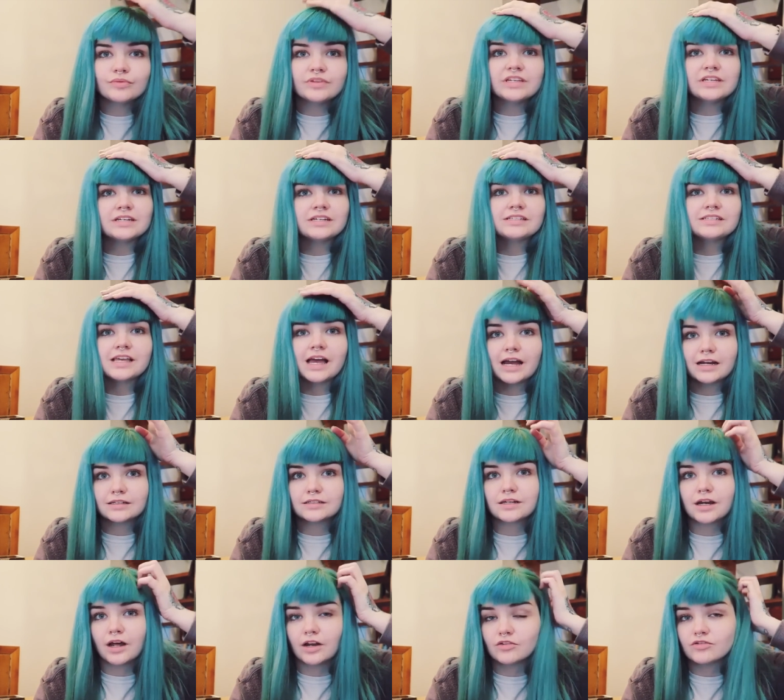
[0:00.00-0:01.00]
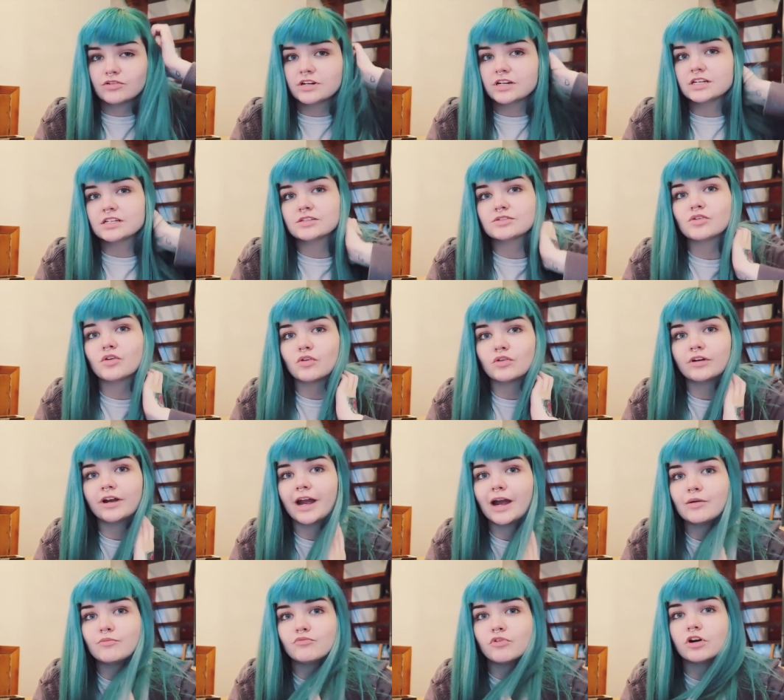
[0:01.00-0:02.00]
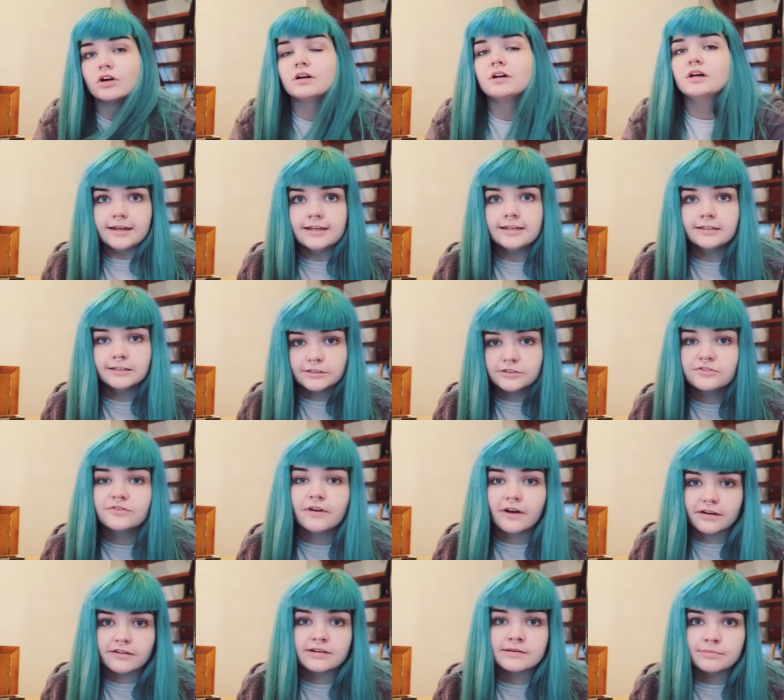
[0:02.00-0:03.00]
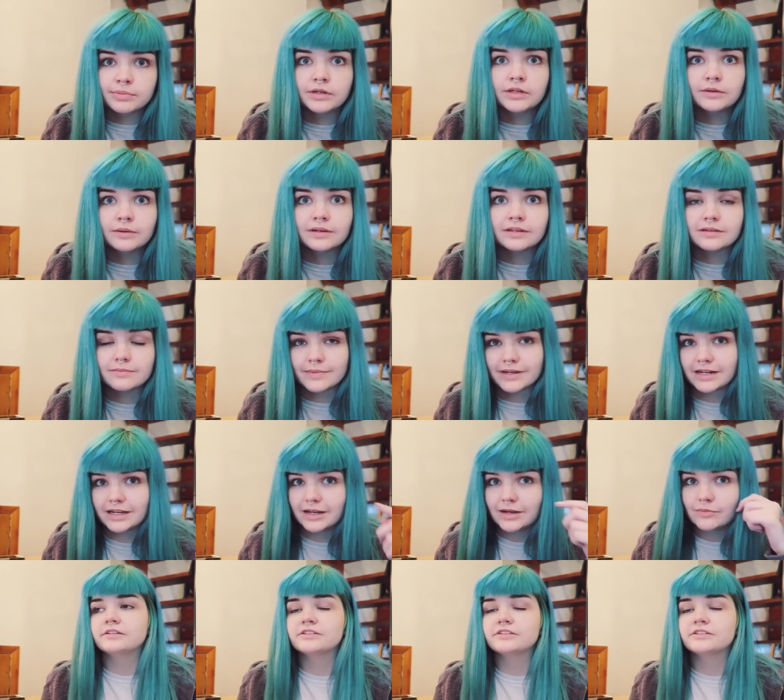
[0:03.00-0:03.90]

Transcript: the exact colour it is on camera, it is very blue at the minute.